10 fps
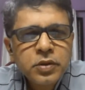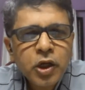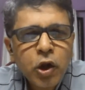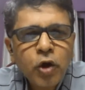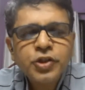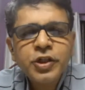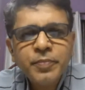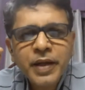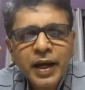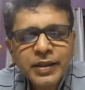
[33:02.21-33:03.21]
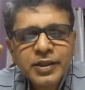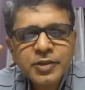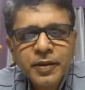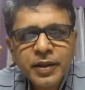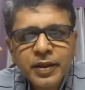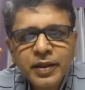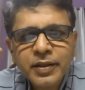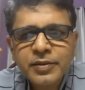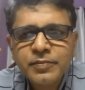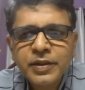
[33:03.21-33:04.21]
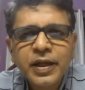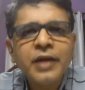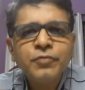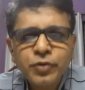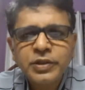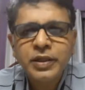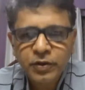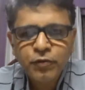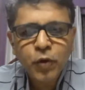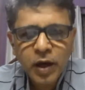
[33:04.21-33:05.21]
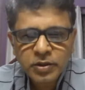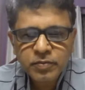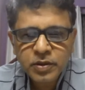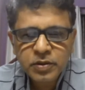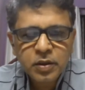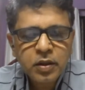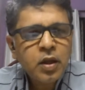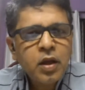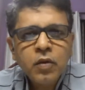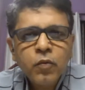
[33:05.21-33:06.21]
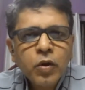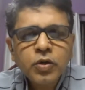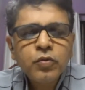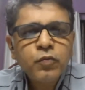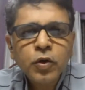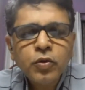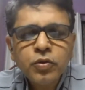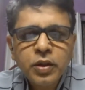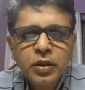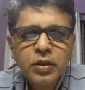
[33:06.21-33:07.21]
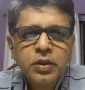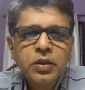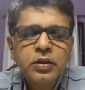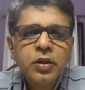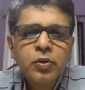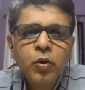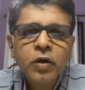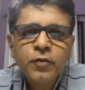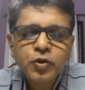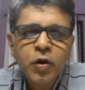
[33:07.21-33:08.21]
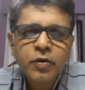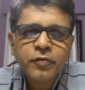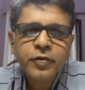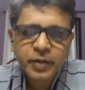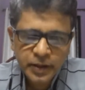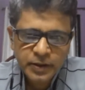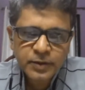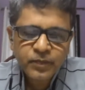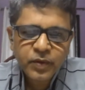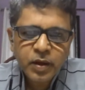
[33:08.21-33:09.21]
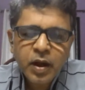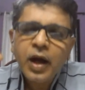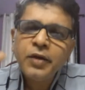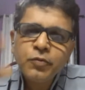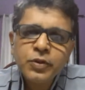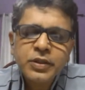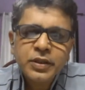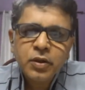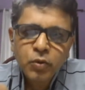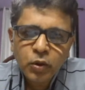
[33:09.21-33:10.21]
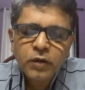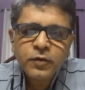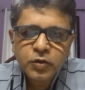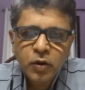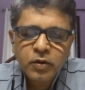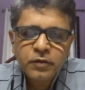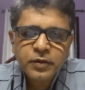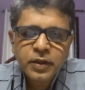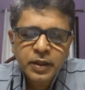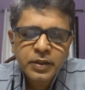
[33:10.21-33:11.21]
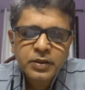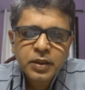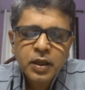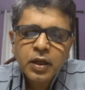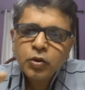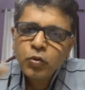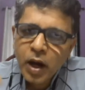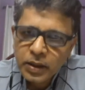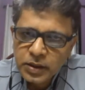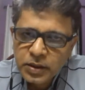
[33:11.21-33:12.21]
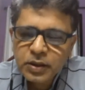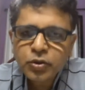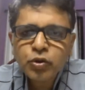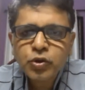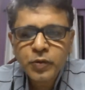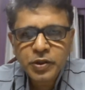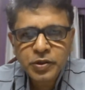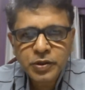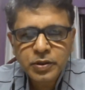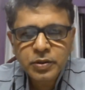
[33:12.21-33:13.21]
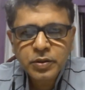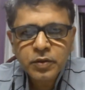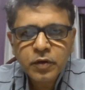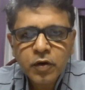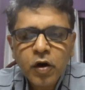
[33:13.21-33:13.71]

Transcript: the logic behind this particular subject, I would say, if you ask me, sir, what do you think the role of a geographer is? I would say the role of a geographer is to answer those questions